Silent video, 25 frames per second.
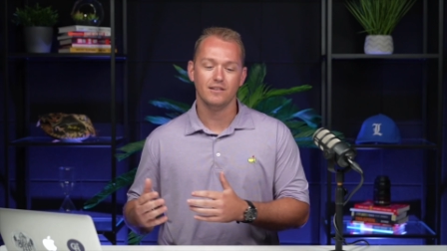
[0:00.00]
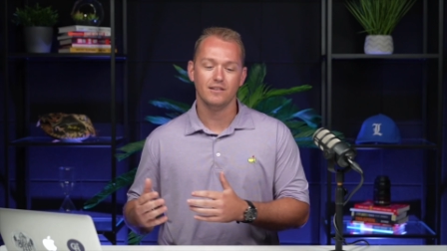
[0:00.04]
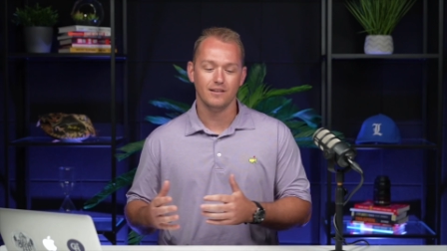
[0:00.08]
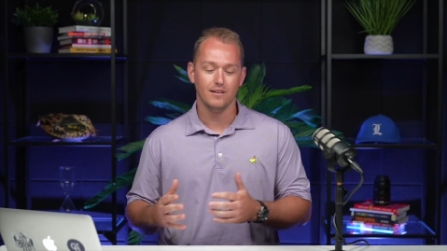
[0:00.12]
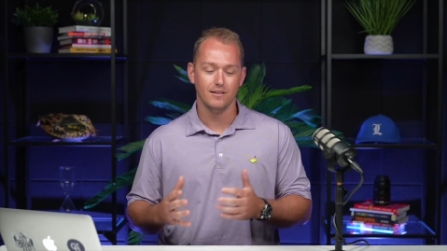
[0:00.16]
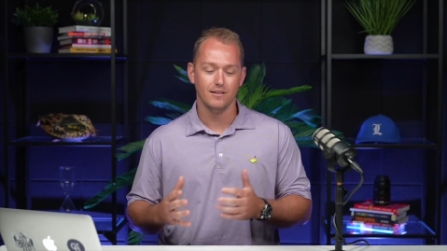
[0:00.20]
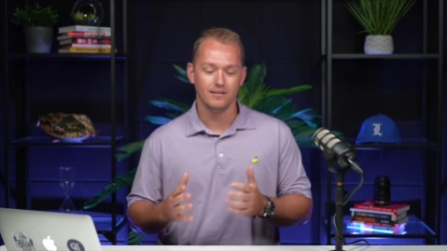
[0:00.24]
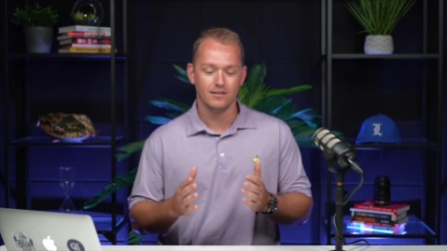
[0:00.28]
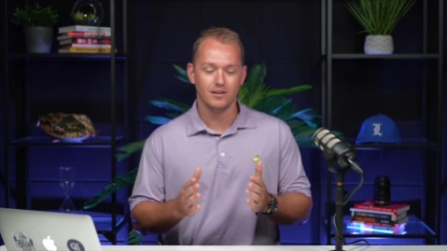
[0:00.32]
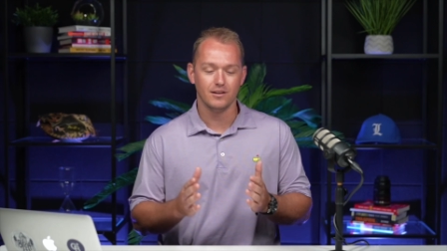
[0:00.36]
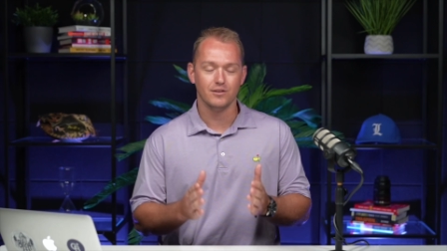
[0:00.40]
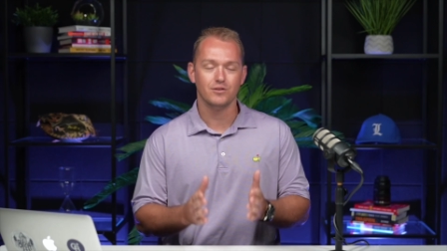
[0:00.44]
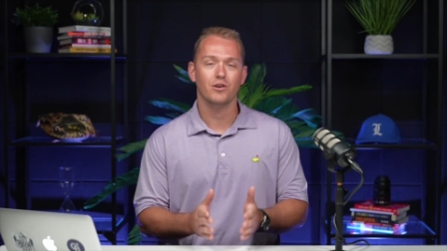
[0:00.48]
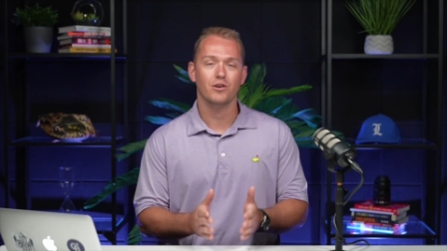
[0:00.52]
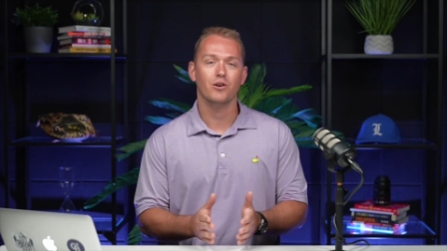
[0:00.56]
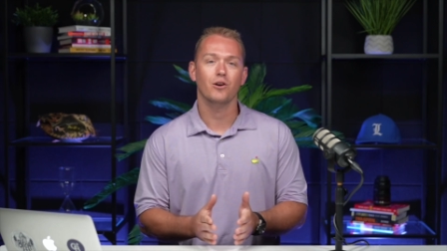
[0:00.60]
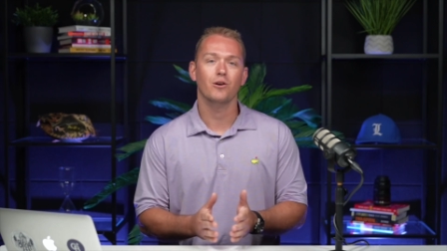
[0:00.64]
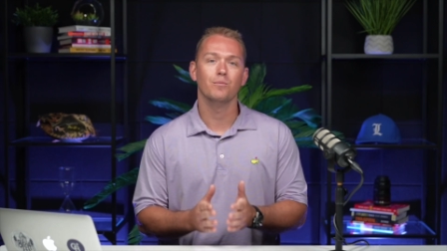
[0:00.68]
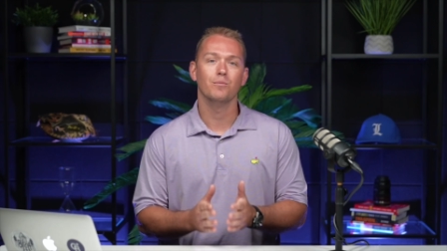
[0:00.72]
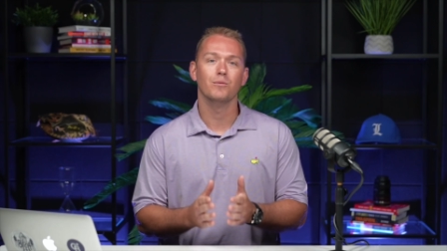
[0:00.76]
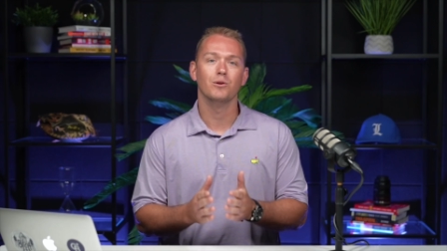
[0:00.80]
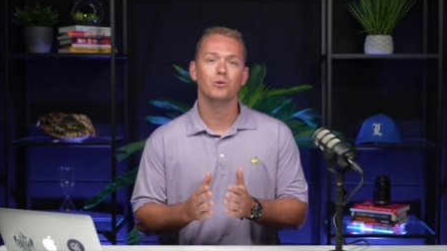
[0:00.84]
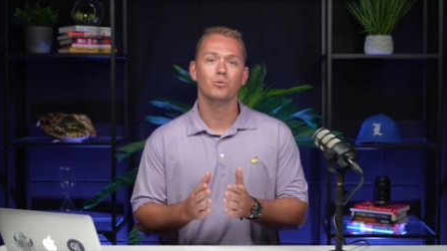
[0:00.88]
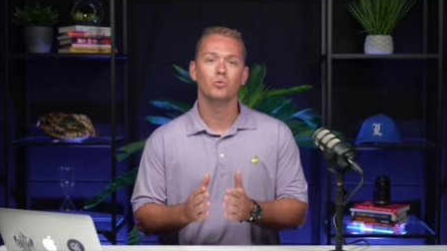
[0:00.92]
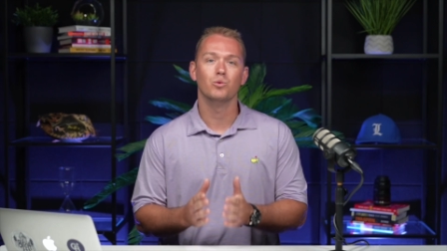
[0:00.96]
and
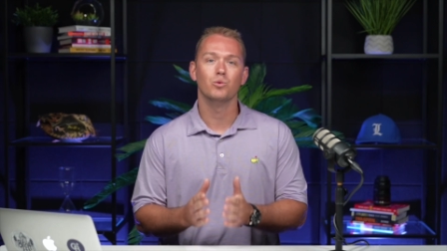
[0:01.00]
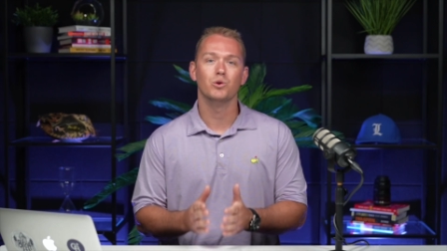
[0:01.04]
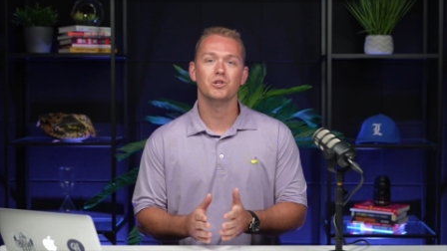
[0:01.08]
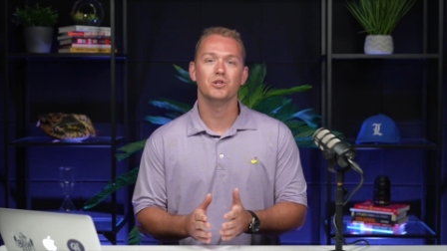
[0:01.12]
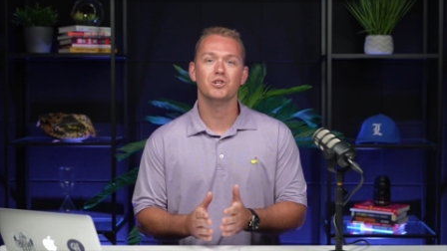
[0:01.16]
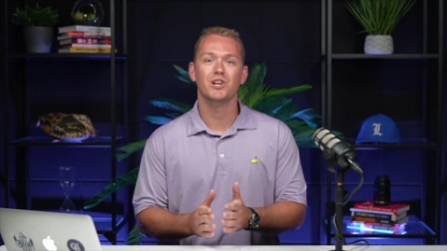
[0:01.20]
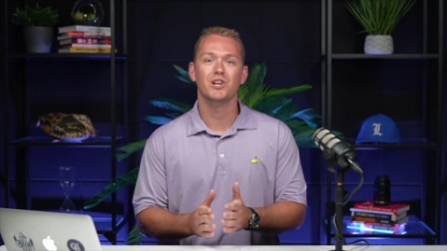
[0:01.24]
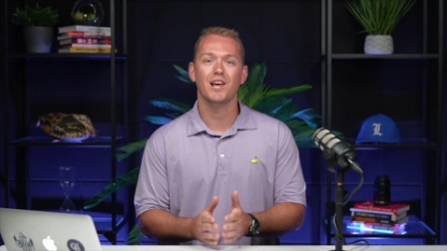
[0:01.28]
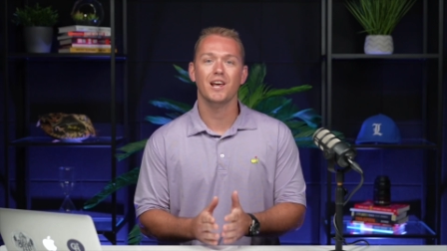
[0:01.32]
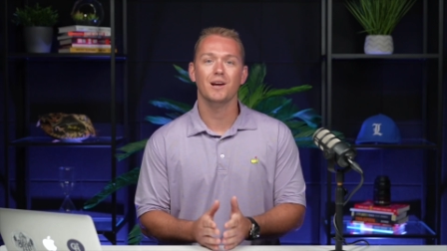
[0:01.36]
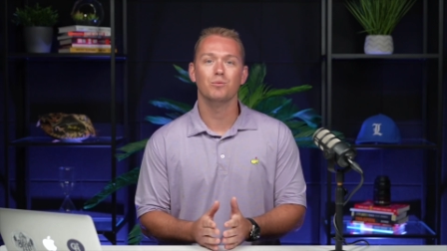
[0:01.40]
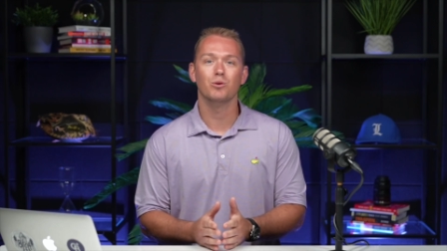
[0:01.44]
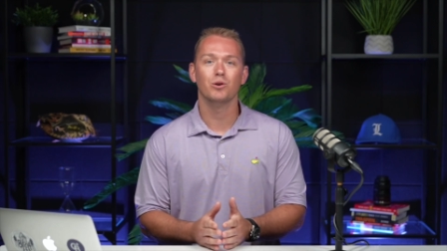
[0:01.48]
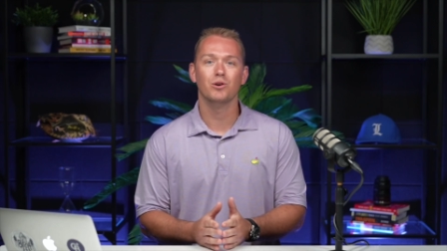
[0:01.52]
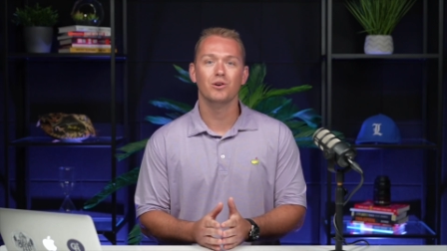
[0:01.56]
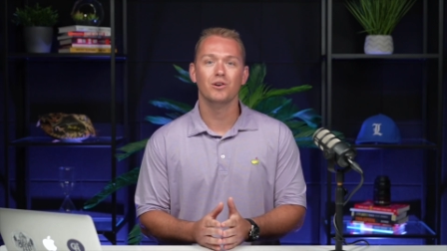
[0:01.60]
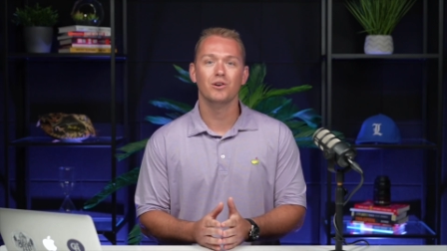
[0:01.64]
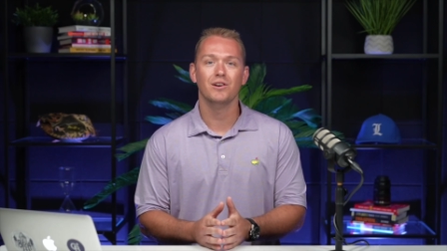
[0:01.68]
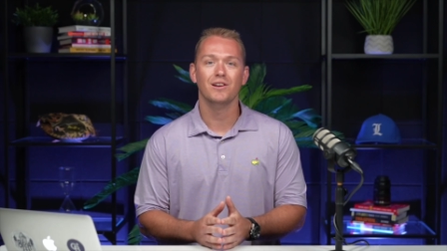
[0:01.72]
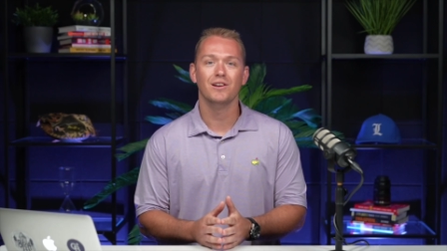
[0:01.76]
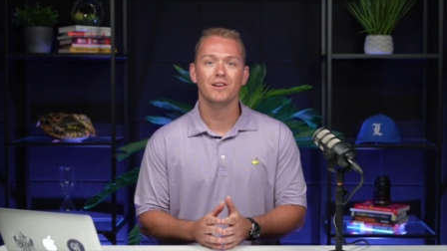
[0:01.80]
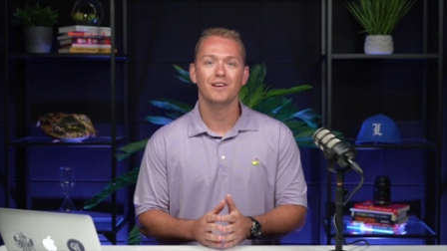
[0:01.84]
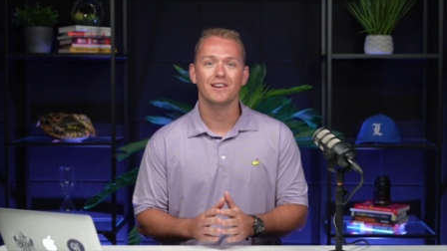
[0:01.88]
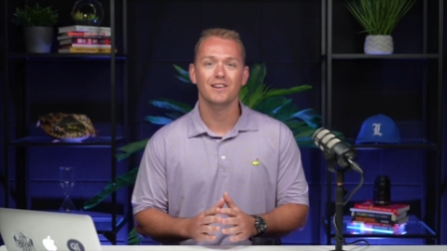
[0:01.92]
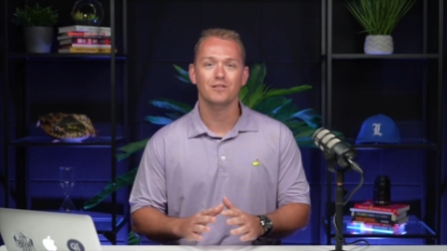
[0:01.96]
determine which
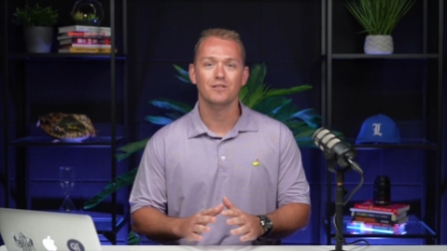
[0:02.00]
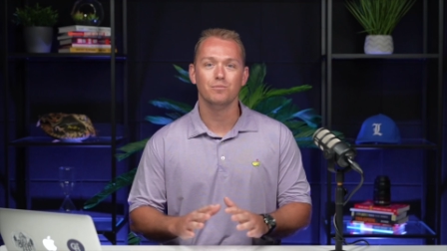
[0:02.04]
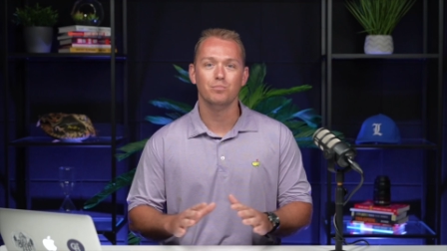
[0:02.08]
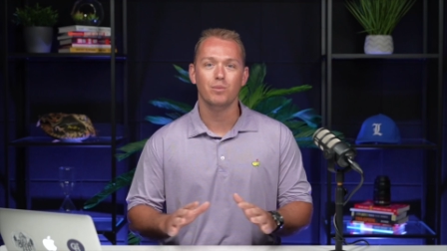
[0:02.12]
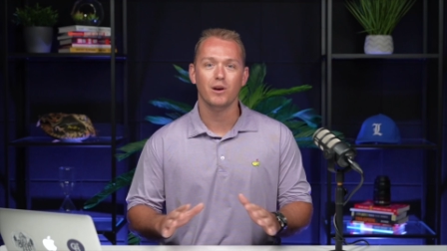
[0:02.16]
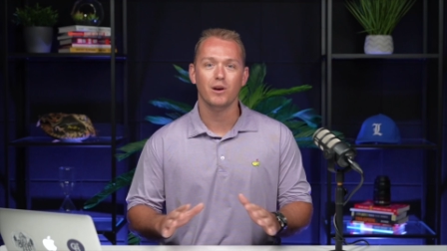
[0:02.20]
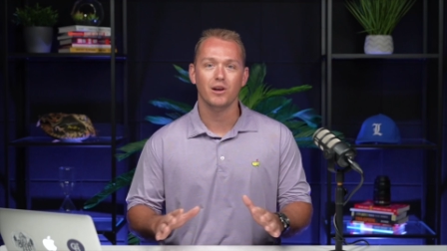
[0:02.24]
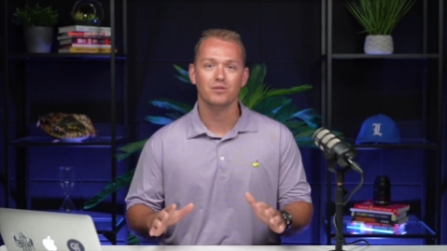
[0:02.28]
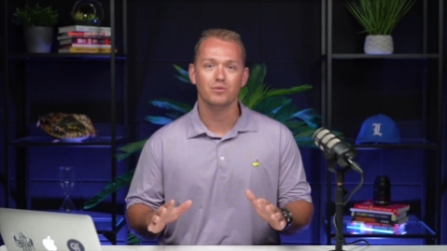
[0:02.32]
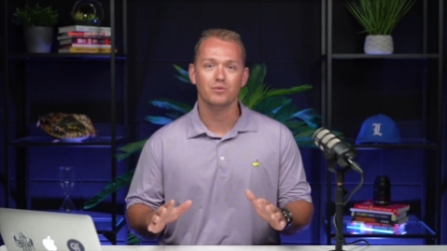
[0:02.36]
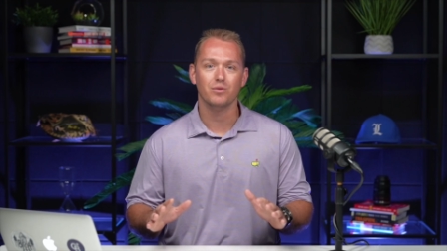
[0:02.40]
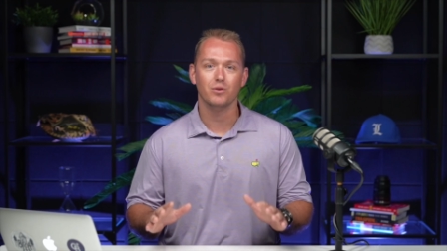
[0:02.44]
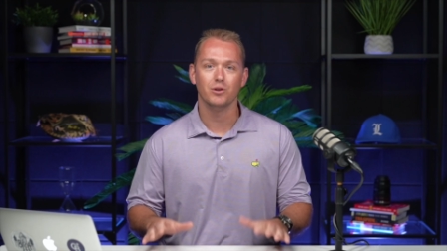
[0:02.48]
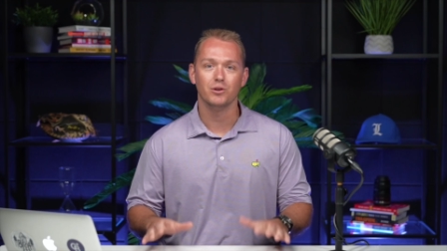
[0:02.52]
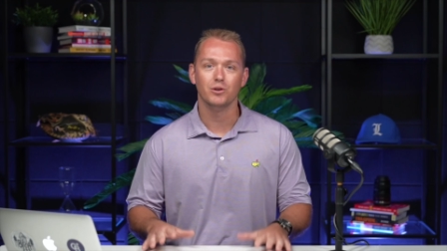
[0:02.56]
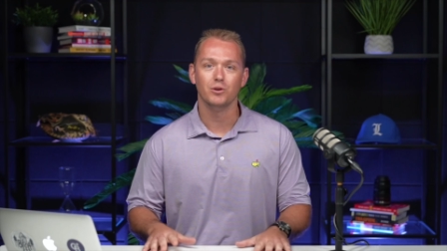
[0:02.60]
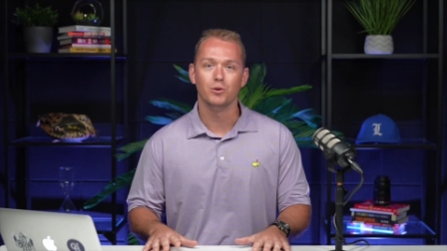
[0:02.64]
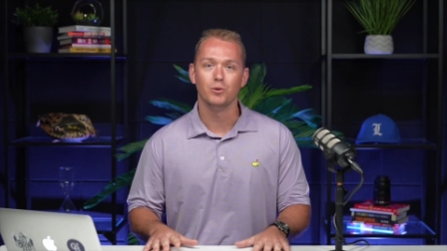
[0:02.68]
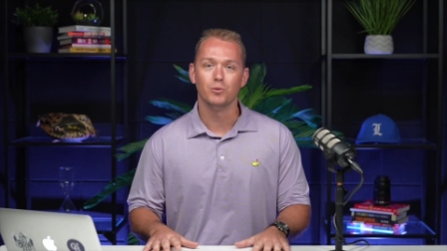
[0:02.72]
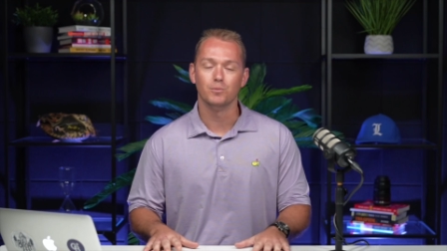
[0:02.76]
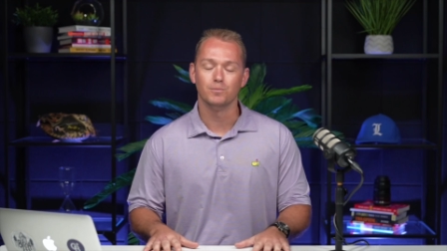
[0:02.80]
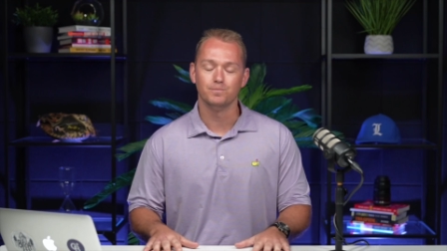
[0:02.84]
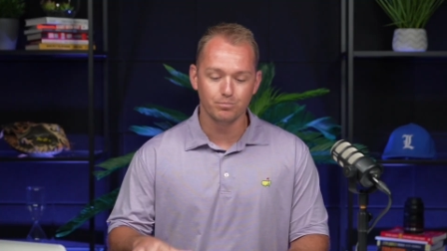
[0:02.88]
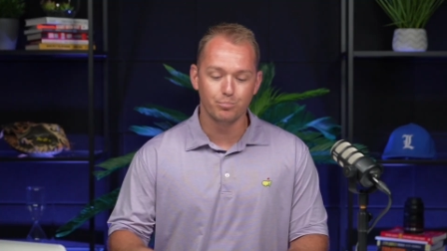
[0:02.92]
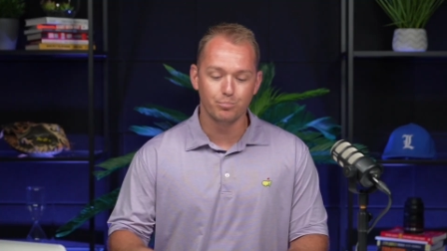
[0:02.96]
neighborhood is best for
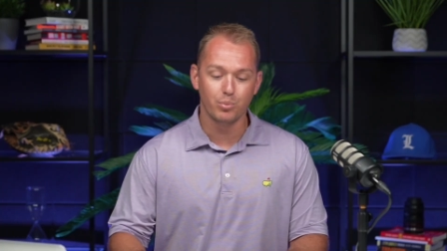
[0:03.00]
you.